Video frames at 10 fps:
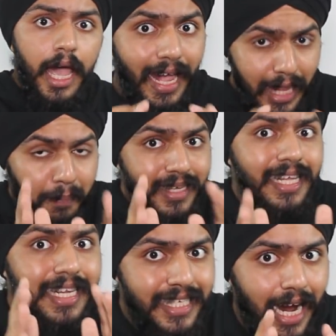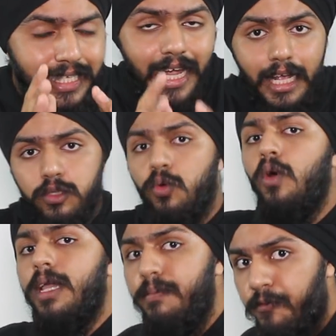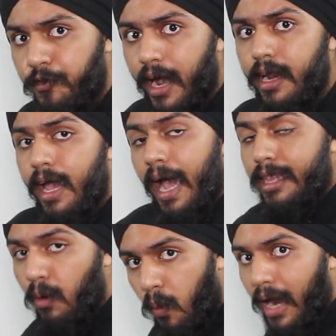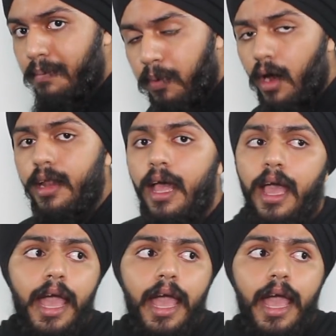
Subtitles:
And the person in charge has to go in front at the whiteboard